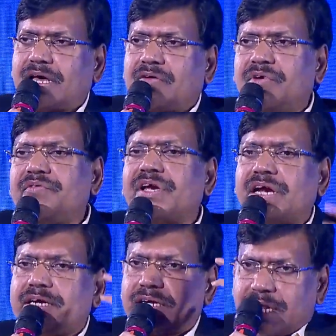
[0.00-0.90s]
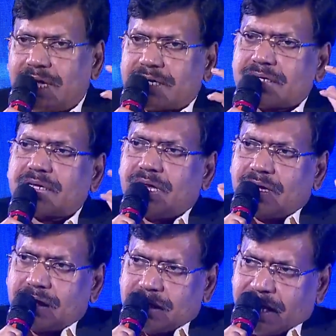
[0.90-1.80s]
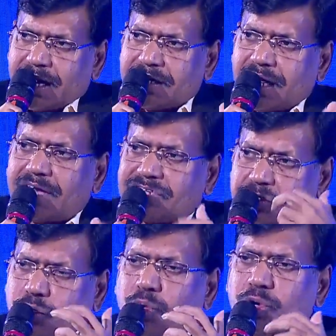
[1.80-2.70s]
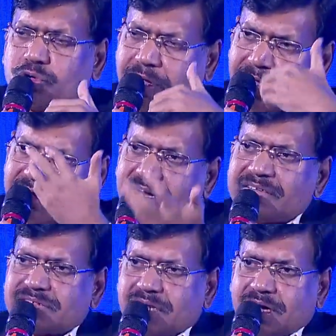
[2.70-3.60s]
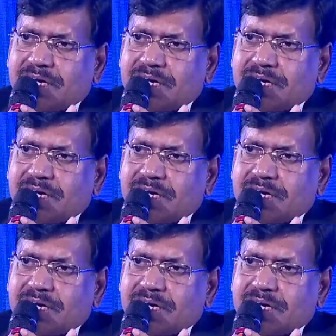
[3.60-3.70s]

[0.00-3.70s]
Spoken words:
we can take AI as a tool to enhance the